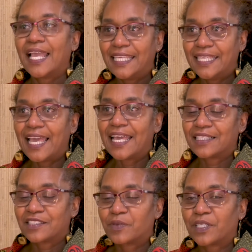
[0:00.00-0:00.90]

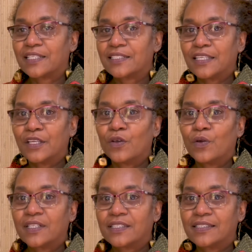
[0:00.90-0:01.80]
Yes, because
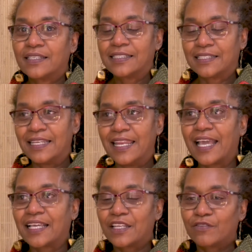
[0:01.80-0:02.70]
it's
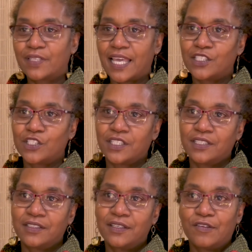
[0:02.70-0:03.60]
negative
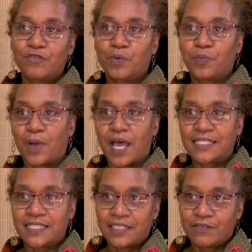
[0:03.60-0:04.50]
tension for
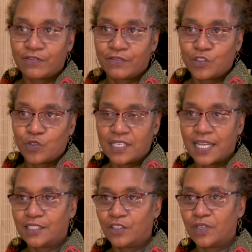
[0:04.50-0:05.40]
positive
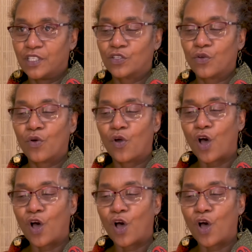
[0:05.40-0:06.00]
trajectory. So